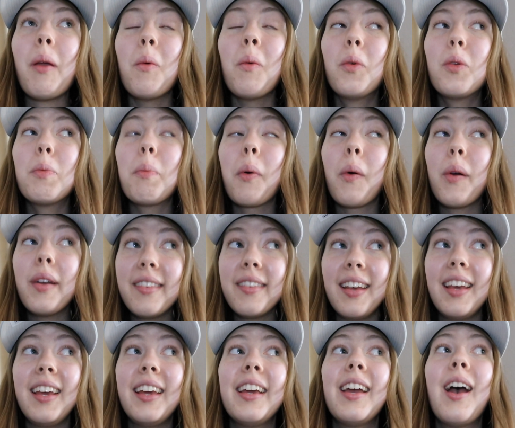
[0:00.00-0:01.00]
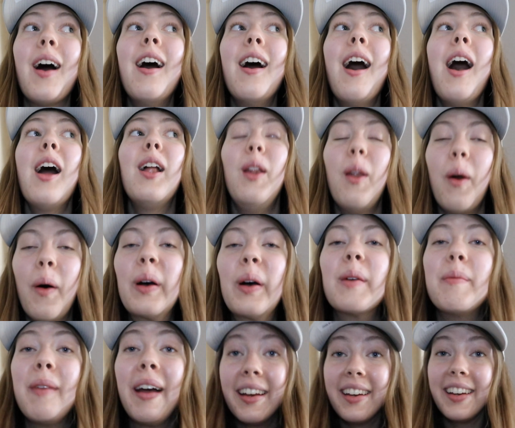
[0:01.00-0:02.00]
it was pretty
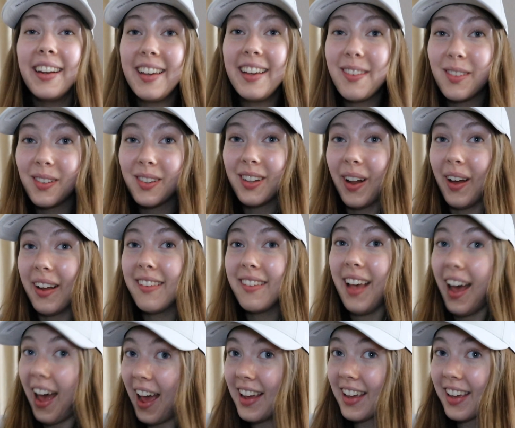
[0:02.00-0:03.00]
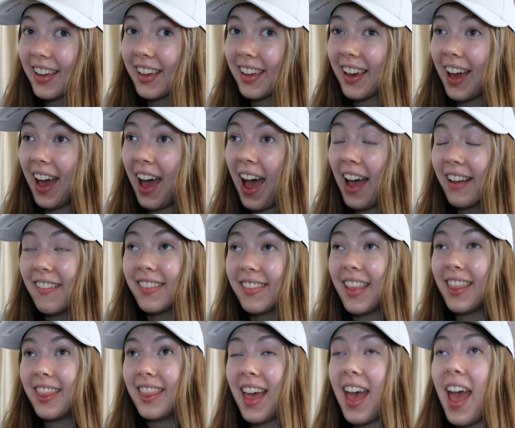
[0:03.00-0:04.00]
long my knees were starting to ache at
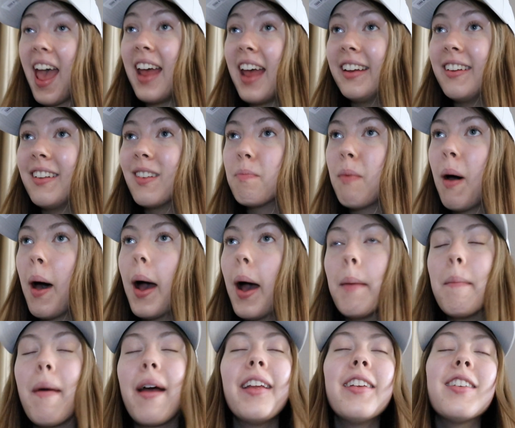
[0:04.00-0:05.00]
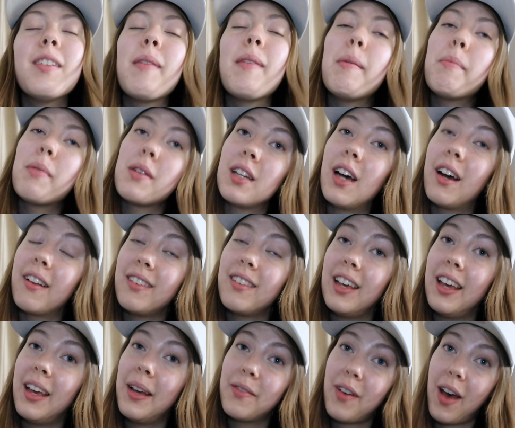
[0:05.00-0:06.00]
the end but I managed to be
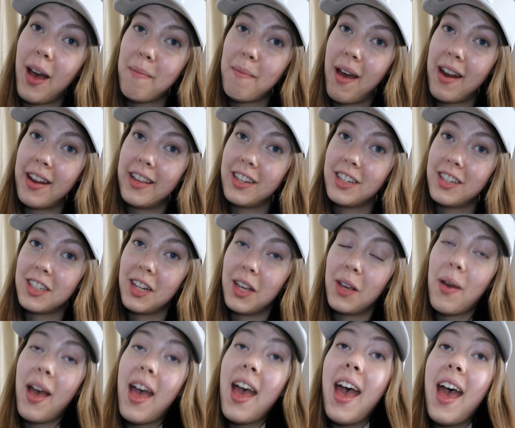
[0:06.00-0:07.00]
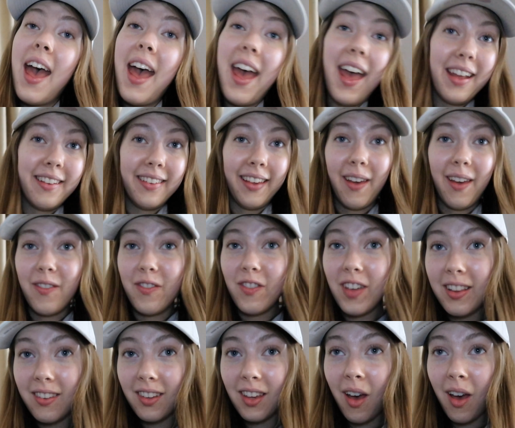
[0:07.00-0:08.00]
productive I managed to edit a
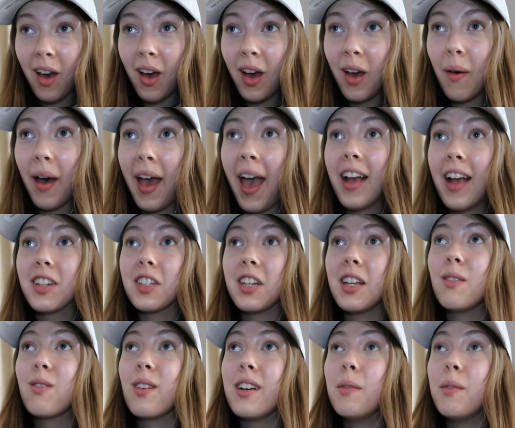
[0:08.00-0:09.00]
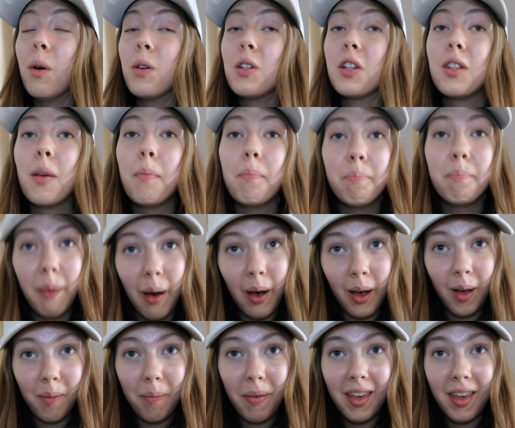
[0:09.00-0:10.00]
video I actually rewatched the
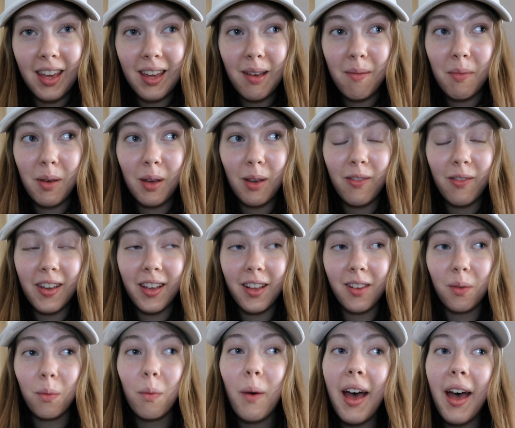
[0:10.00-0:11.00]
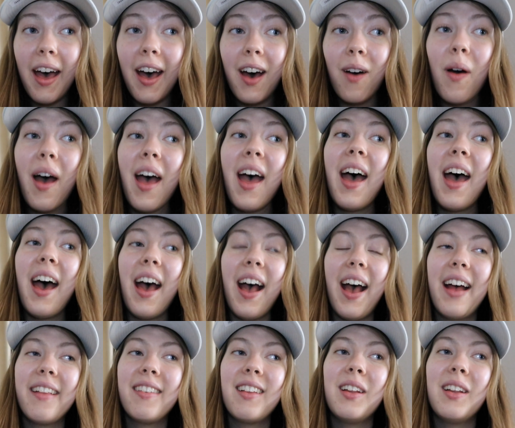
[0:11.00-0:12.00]
Barbie movie as well
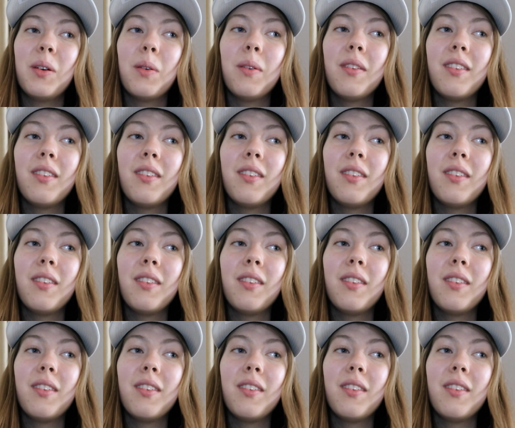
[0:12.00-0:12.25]
had a little